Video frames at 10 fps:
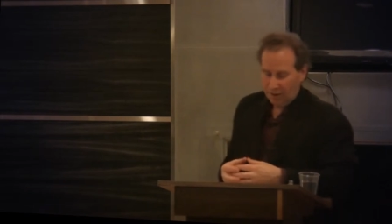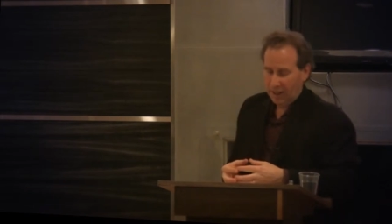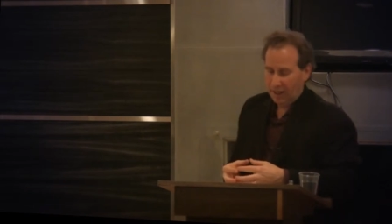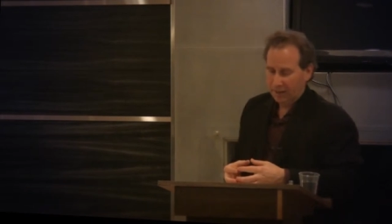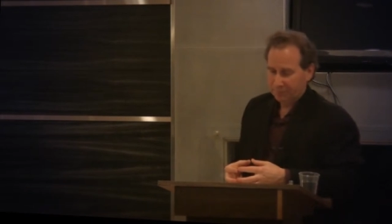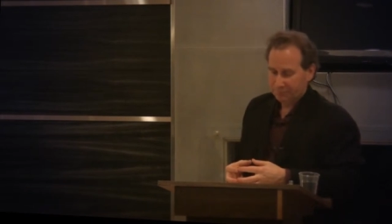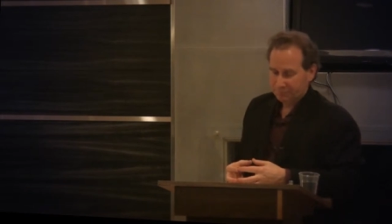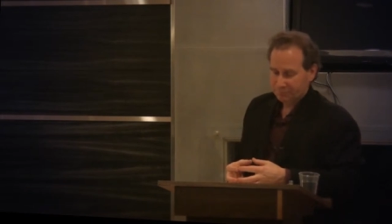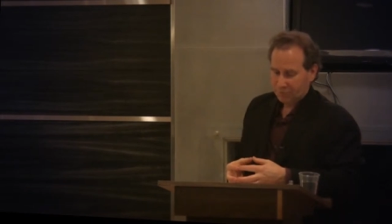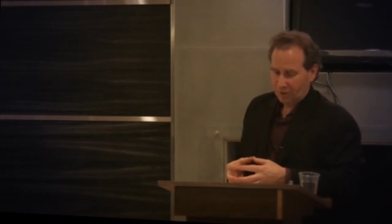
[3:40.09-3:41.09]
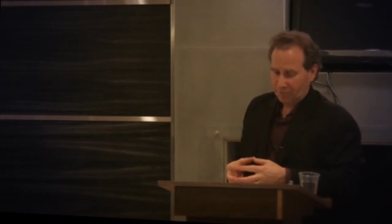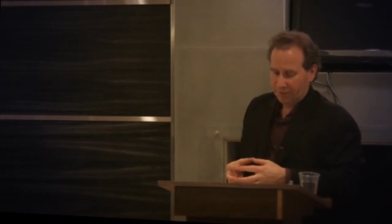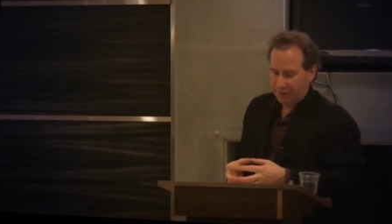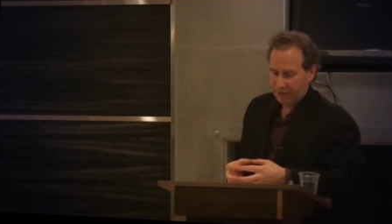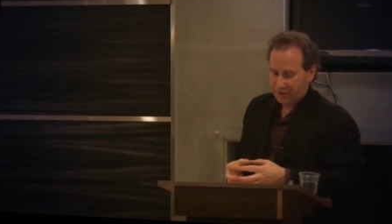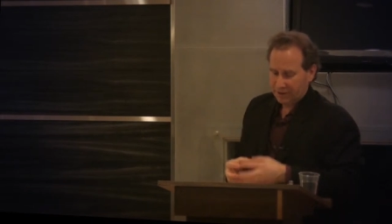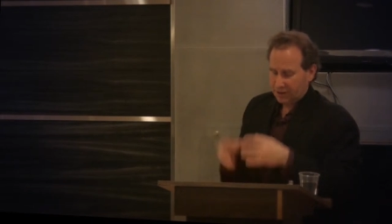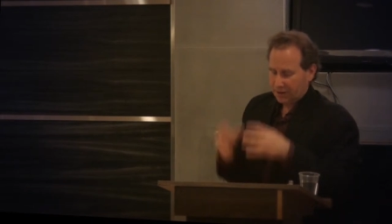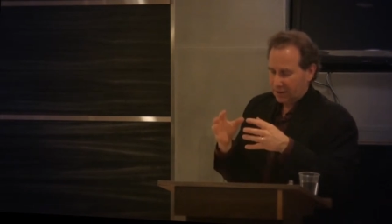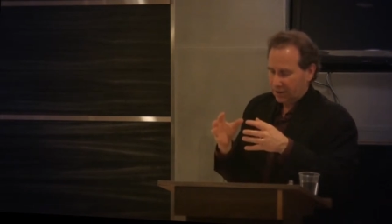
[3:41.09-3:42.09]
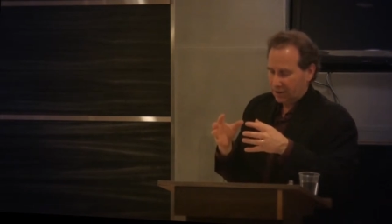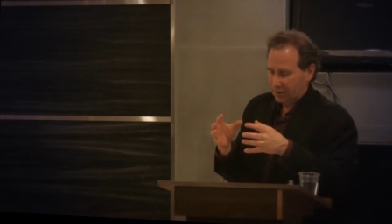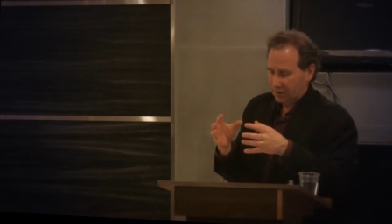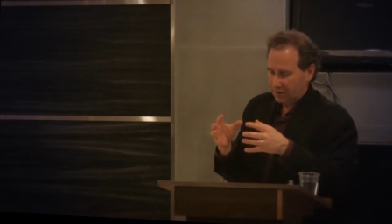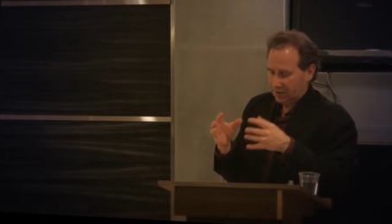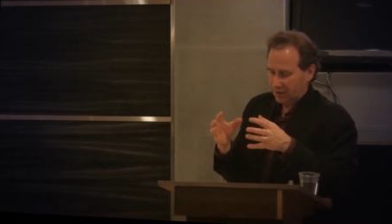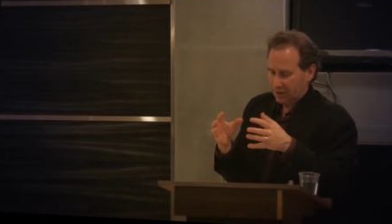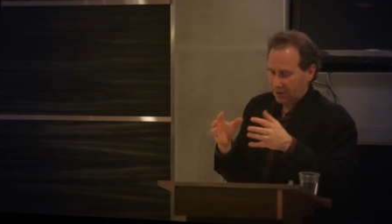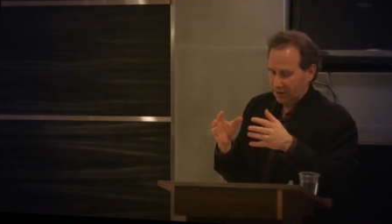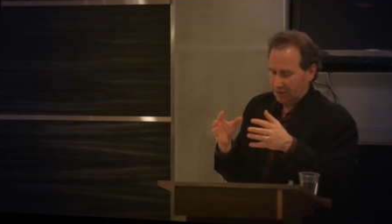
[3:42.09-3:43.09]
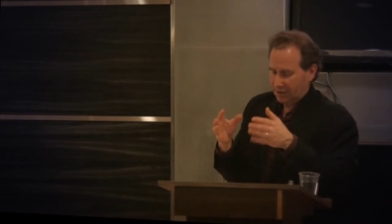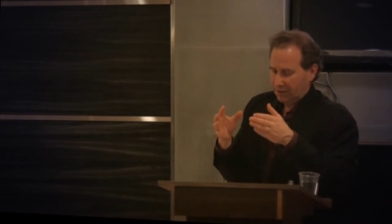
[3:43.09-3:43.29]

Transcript: Um, but uh, the,